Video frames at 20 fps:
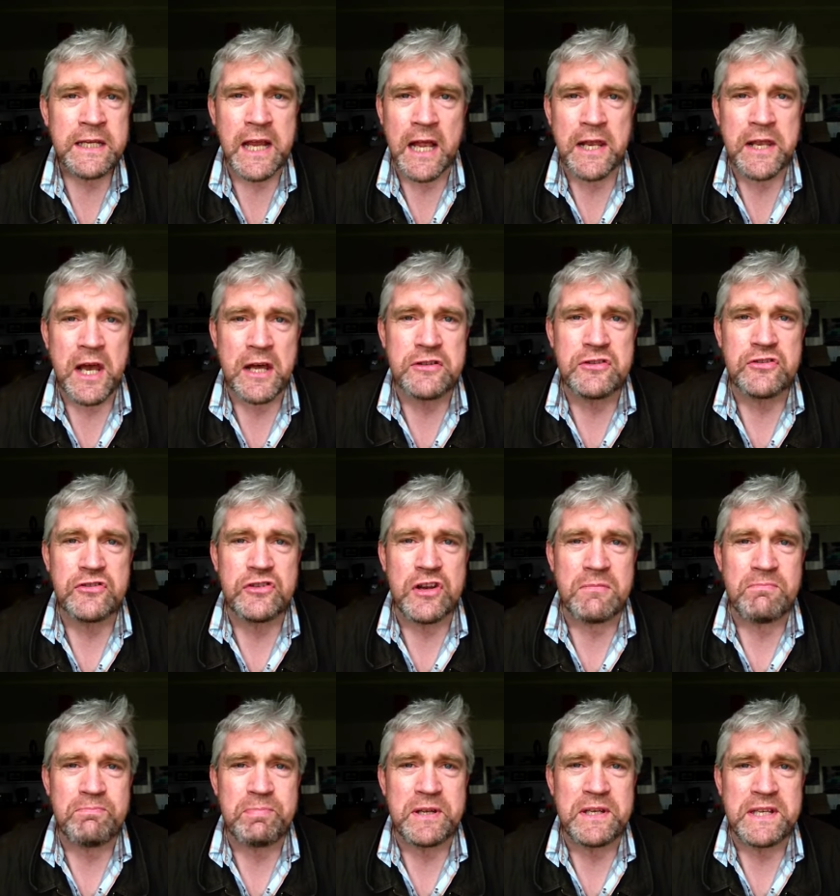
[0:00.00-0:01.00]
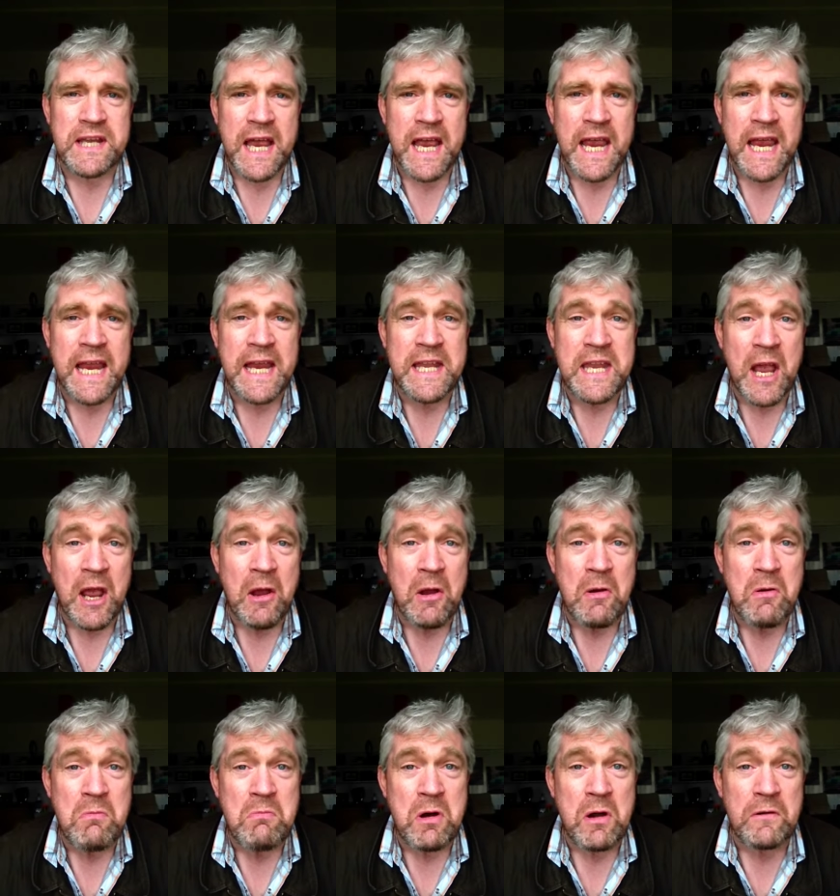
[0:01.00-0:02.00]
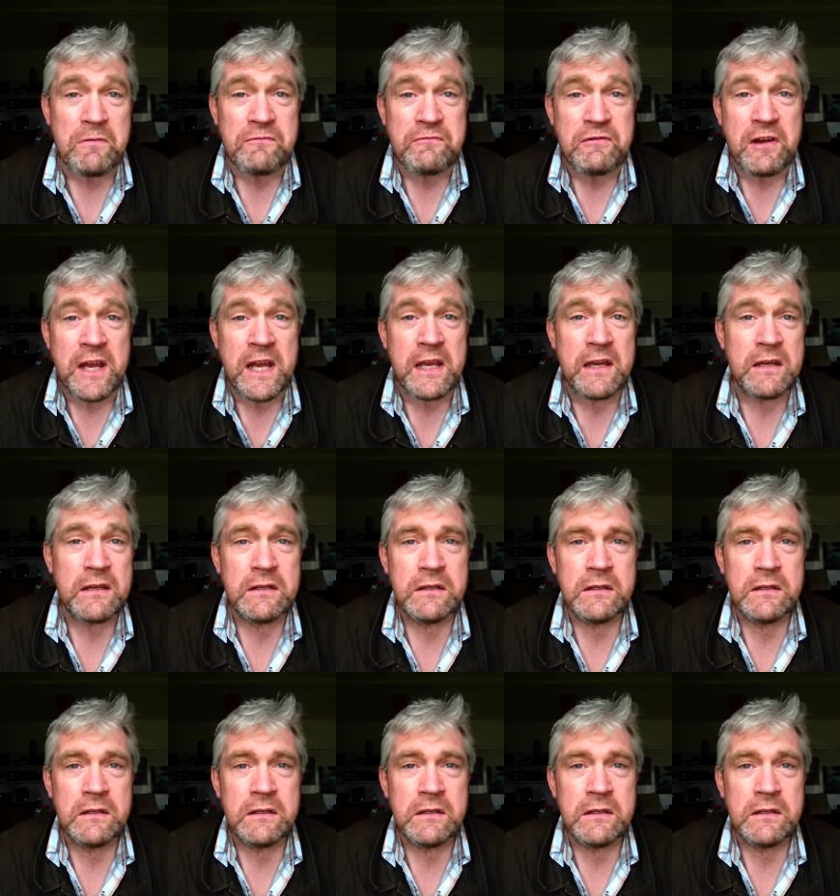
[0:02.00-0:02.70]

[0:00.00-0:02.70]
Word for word: You'll not jump as high now, Murphy